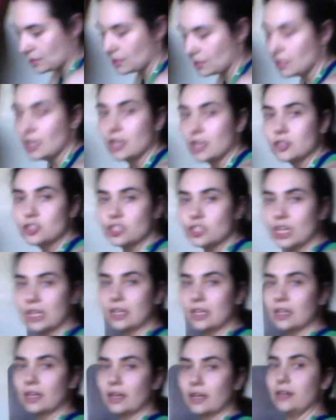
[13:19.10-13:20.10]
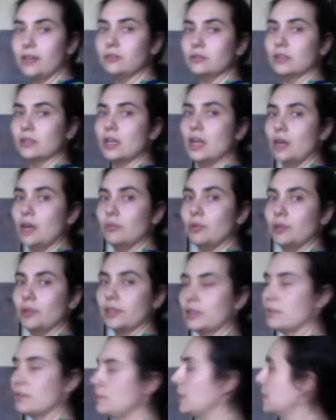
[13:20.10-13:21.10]
Shaking it out, pulling the
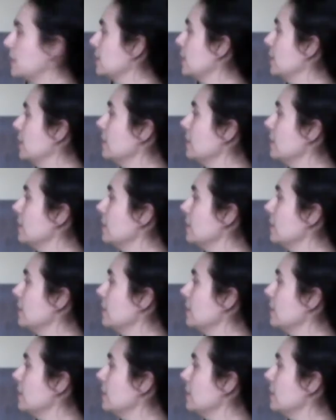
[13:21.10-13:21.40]
belly in.